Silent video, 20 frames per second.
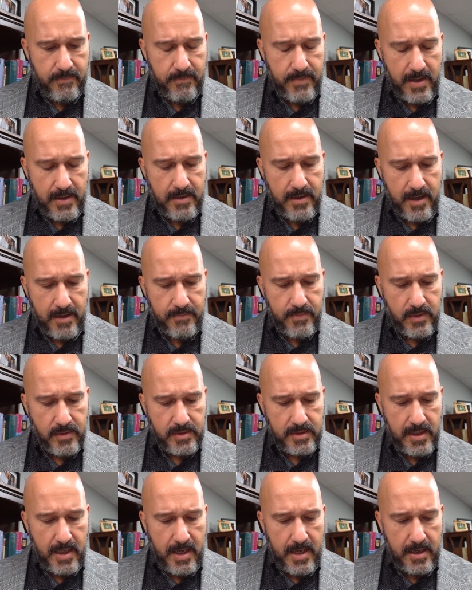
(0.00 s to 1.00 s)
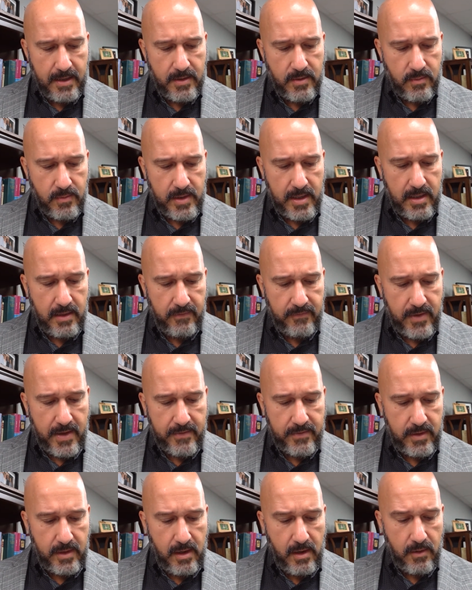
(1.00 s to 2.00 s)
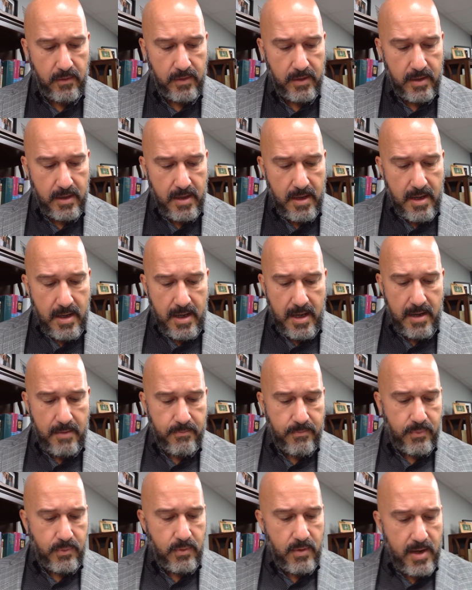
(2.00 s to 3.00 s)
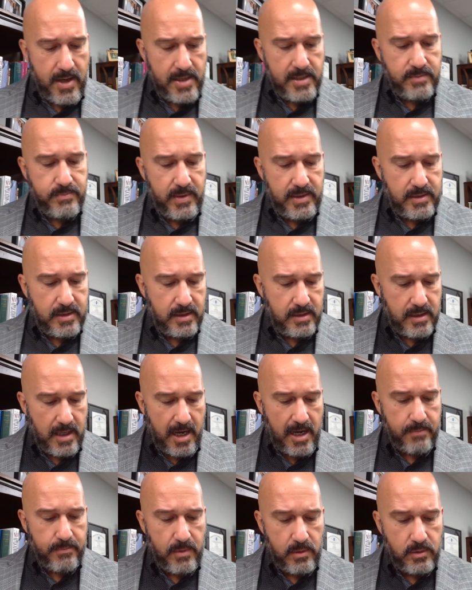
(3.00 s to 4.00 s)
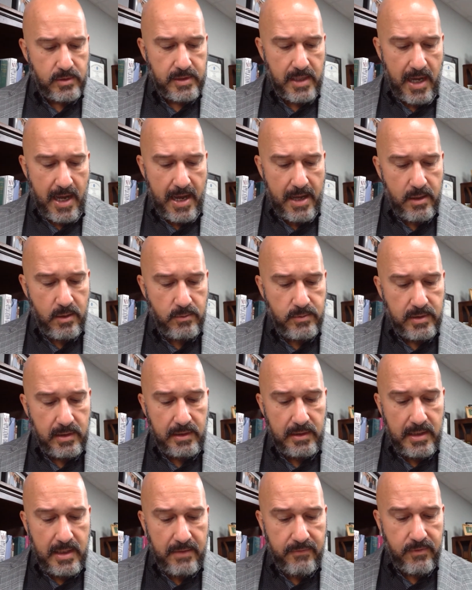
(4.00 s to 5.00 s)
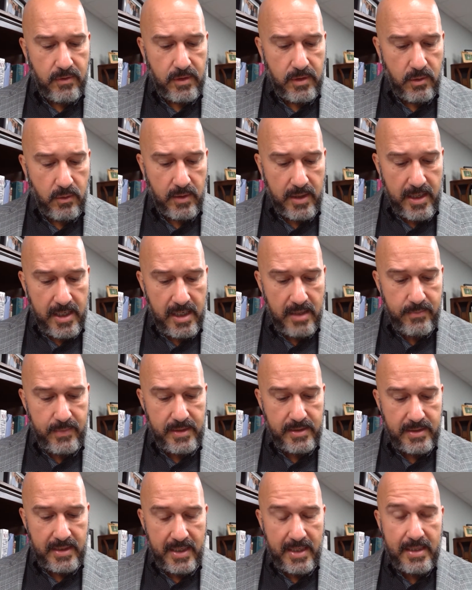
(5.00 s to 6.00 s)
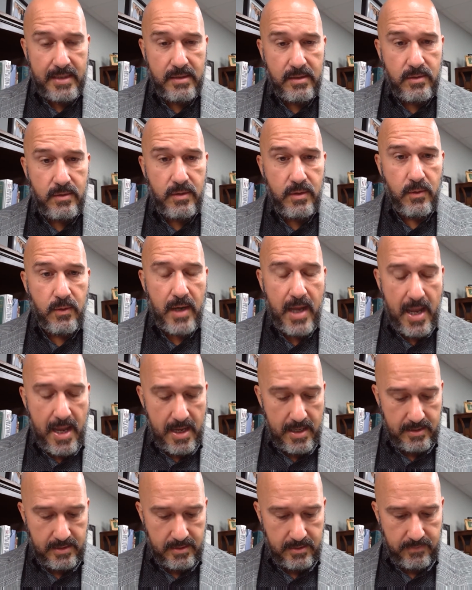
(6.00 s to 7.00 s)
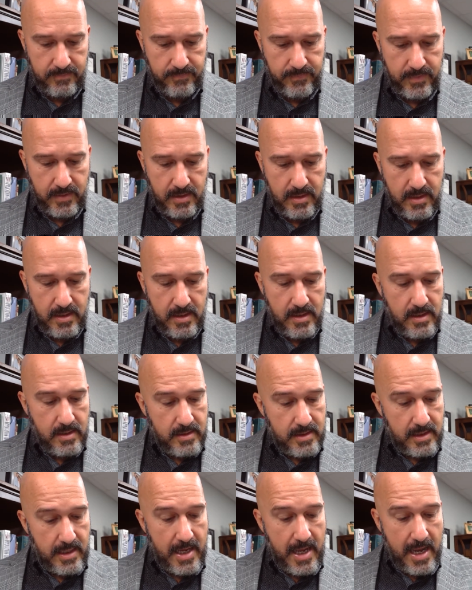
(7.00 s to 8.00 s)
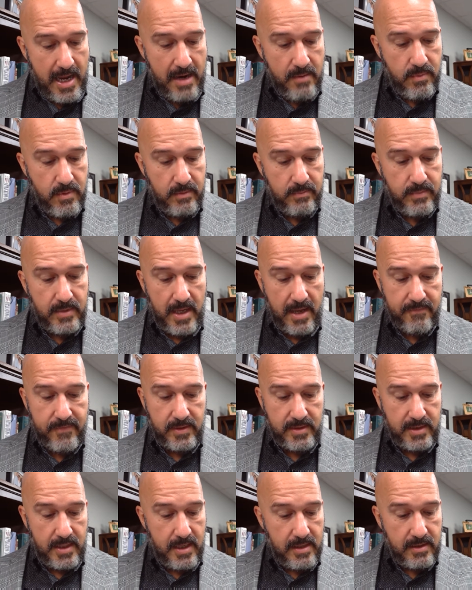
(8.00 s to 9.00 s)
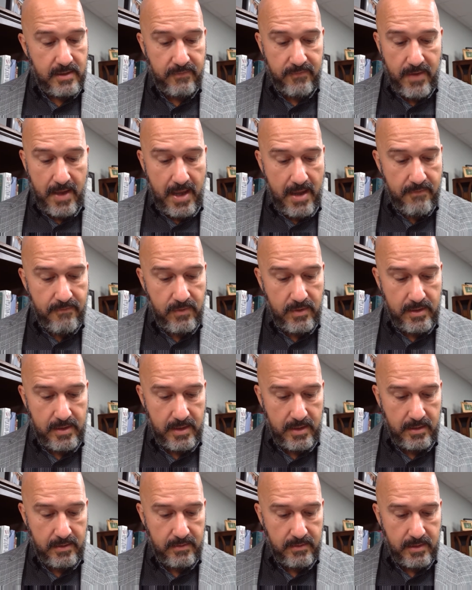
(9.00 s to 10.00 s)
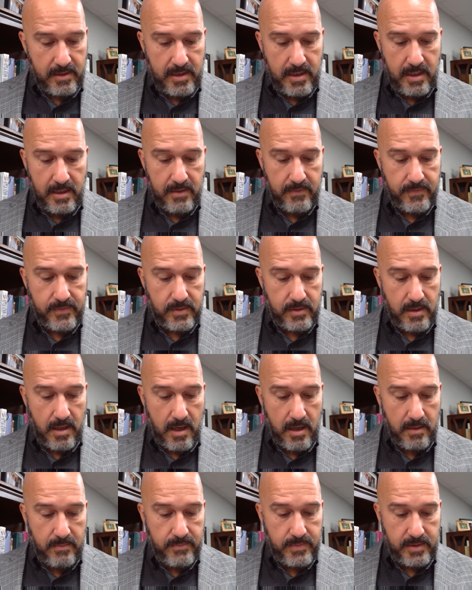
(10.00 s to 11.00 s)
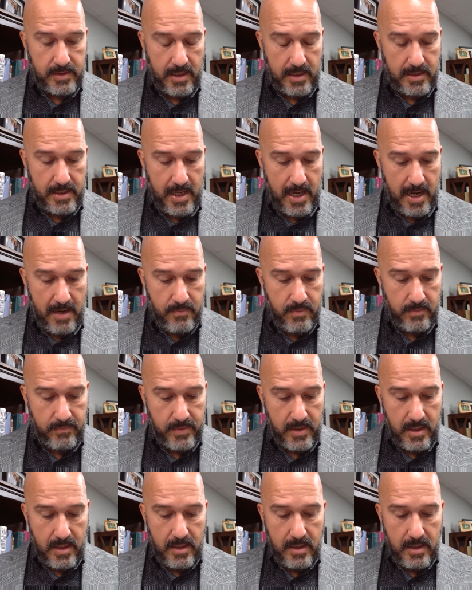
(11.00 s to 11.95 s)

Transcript: by God Most High, creator of heaven and earth. And praise be to God Most High, who delivered your enemies into your hand. Then Abram gave a tenth of everything. The king of Sodom said to Abram,